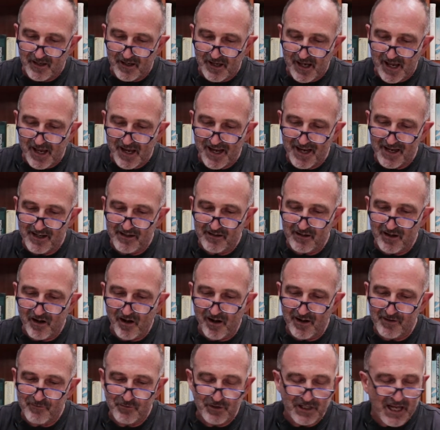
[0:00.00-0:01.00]
And
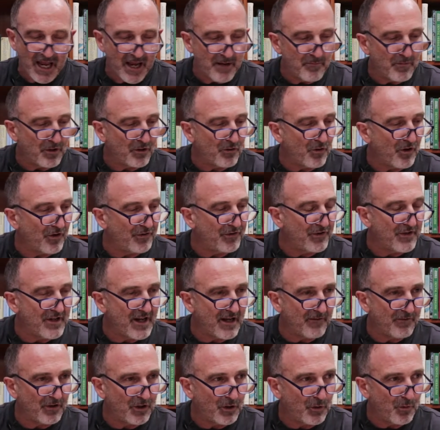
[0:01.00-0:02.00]
I came across
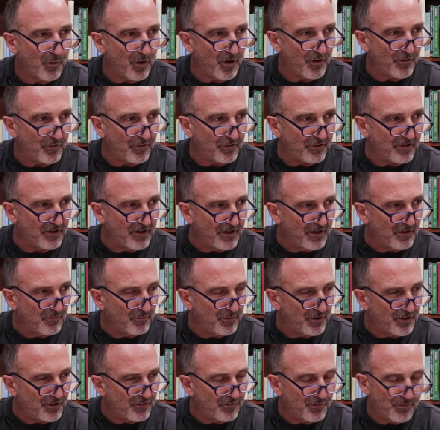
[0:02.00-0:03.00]
another quote
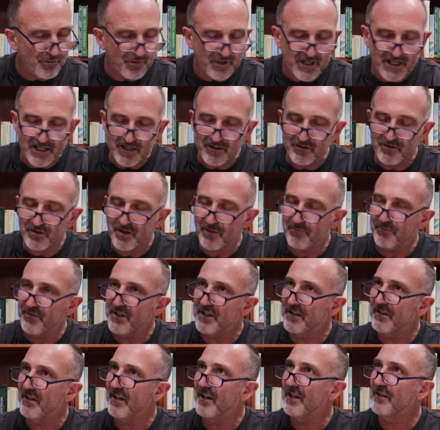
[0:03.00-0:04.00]
which reads
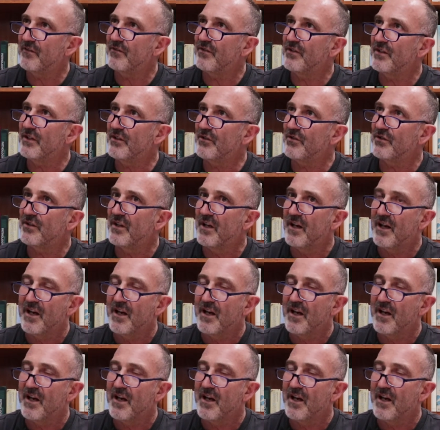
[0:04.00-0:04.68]
something like this: